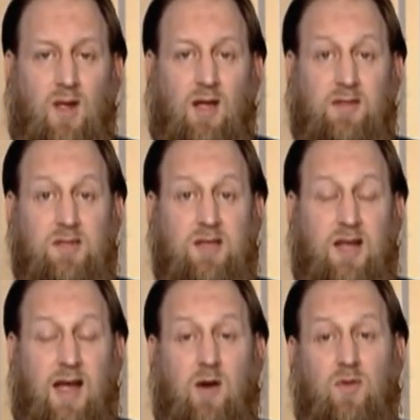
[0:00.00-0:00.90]
And this is
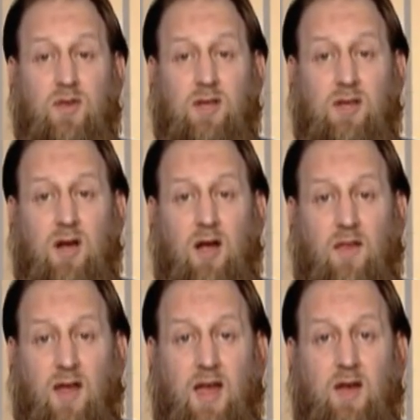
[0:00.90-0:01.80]
how the
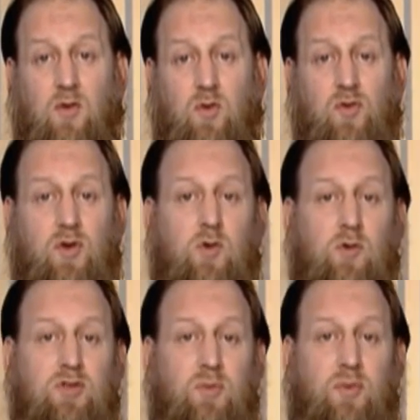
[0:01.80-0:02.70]
adhan or the
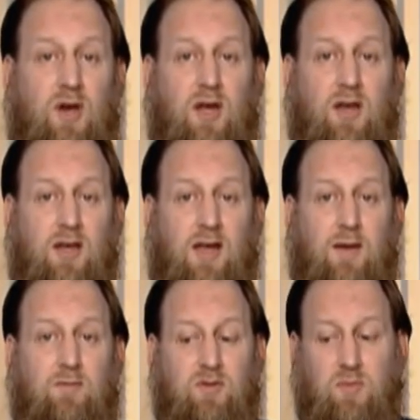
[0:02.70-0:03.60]
call to prayer
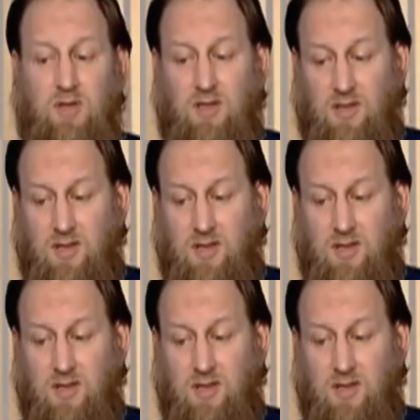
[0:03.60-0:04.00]
came to be